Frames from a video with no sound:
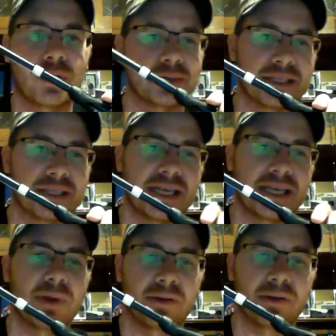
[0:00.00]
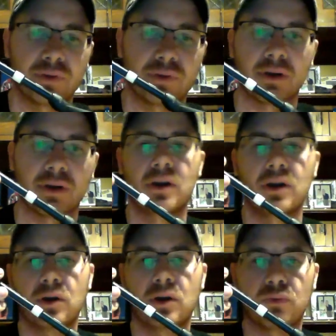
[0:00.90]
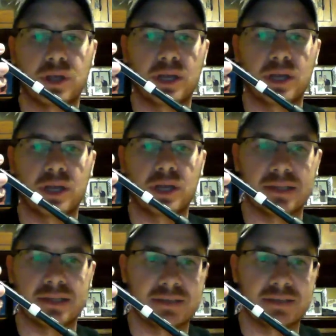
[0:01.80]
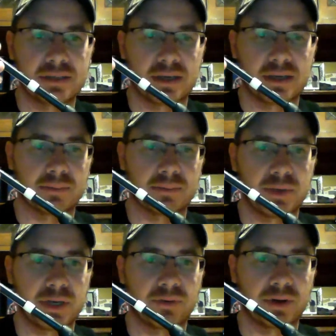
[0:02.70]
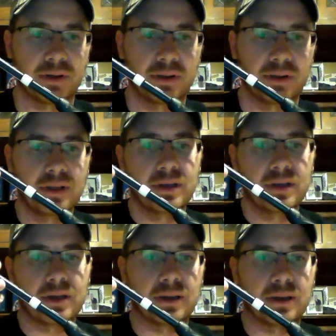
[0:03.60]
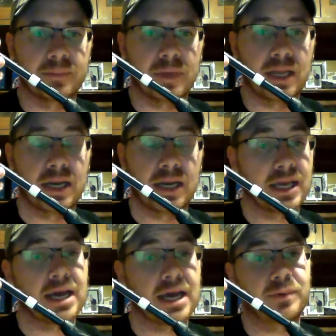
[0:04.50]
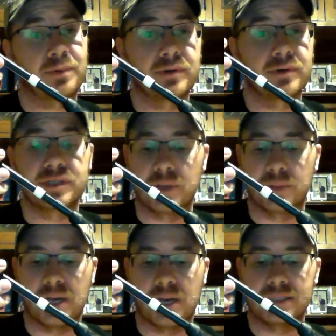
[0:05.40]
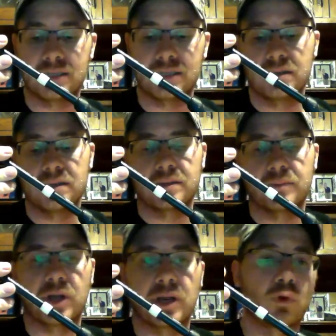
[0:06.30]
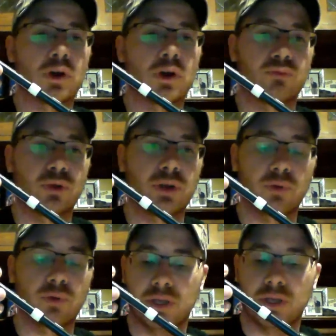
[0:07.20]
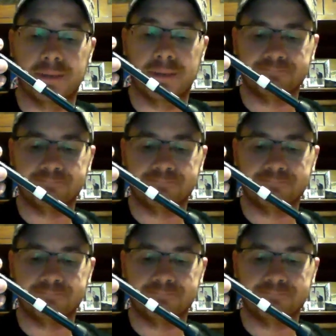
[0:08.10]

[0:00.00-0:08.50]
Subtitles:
but it's a 10 bearing Pflueger, really nice spinning reel, and I got it pretty reasonably priced, but it worked really, really good.